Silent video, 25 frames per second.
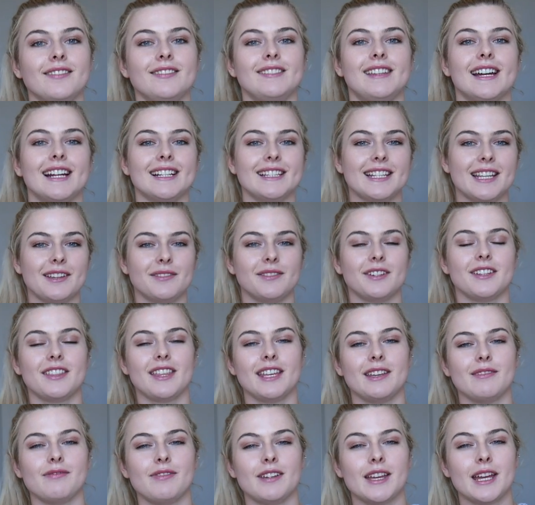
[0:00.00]
That's
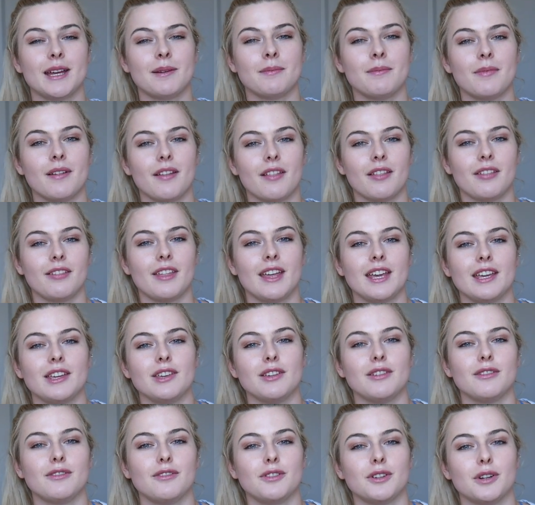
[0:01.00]
everything, fam. Thank
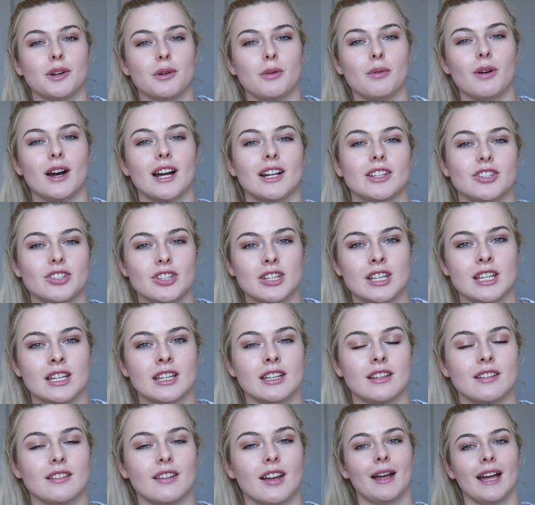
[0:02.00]
you for
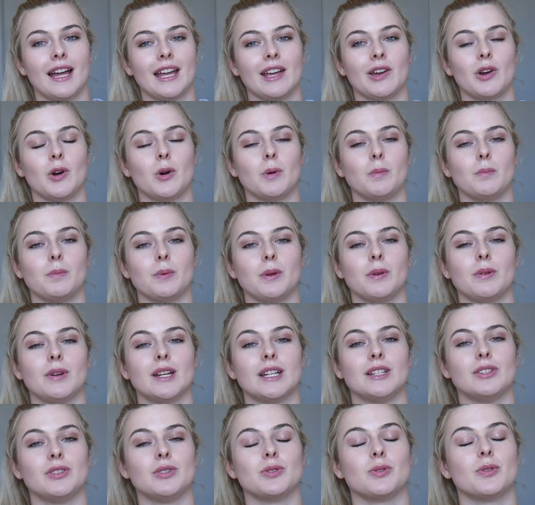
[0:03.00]
watching. I hope you
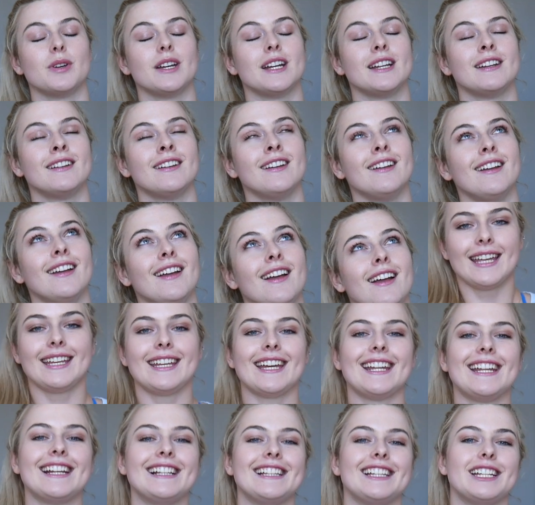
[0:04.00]
enjoyed
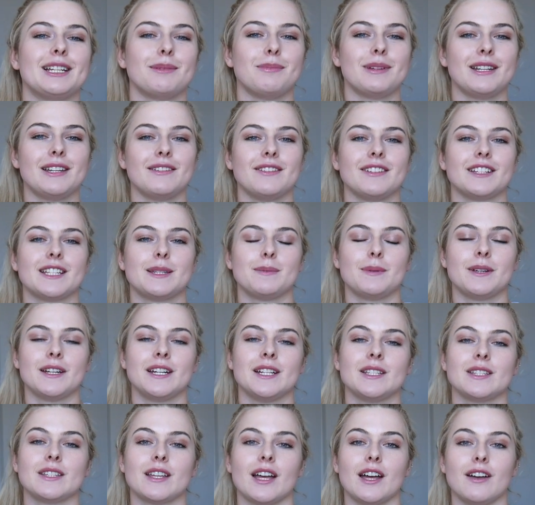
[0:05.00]
getting a little bit of
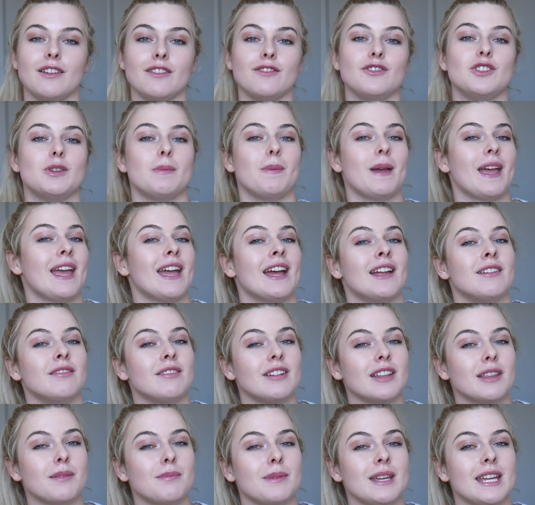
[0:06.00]
experience of Japan
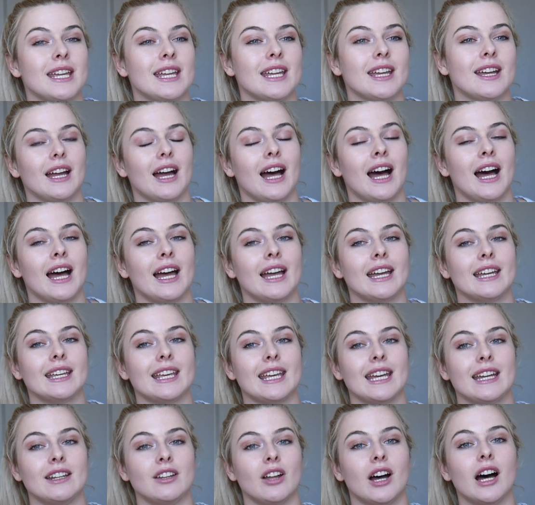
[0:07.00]
with me. I
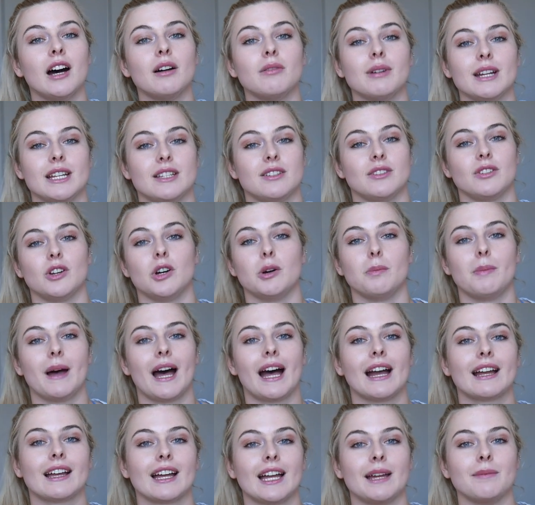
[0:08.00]
cannot wait to go
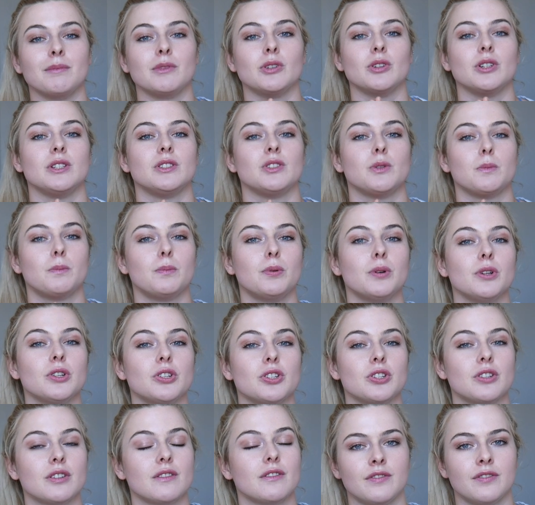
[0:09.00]
back. I'm going to
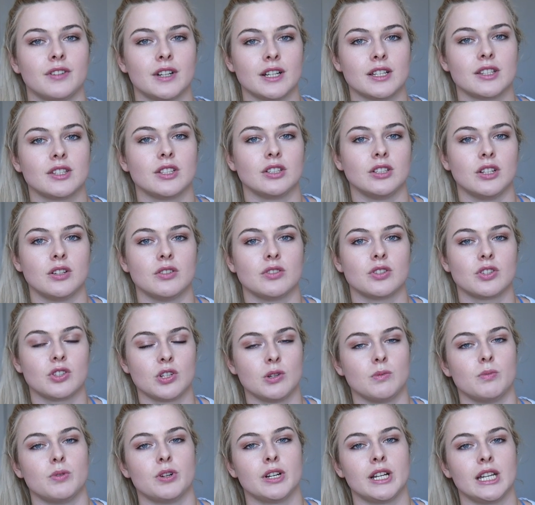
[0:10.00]
push for us to go
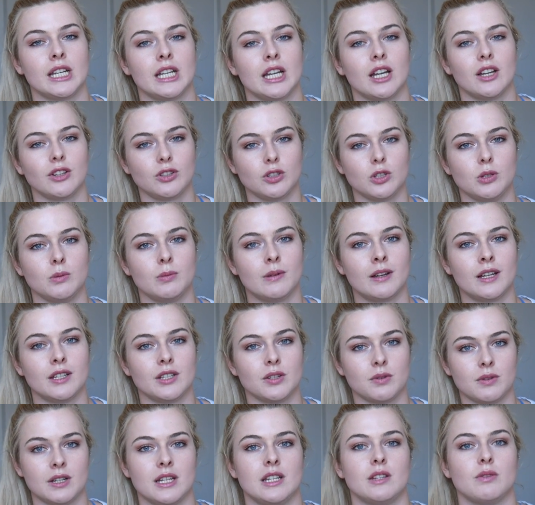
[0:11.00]
snowboarding Hakuba
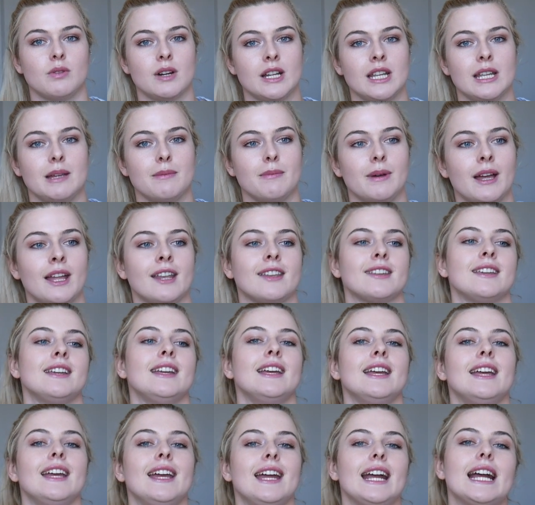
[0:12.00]
2020,
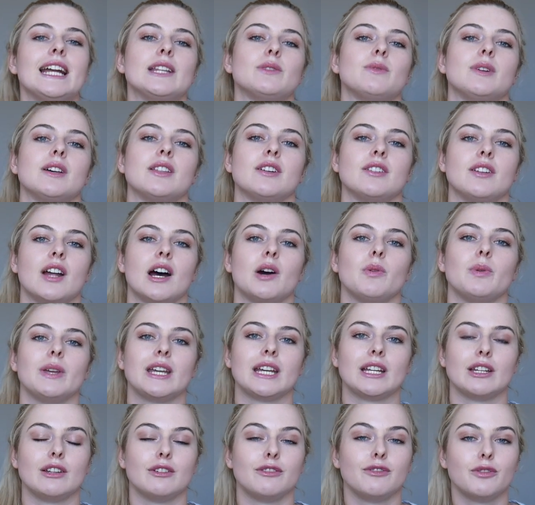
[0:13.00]
but it's whether or not we
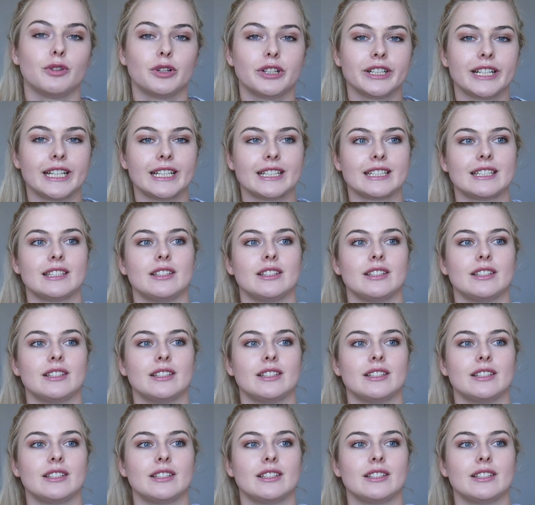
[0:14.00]
can afford it.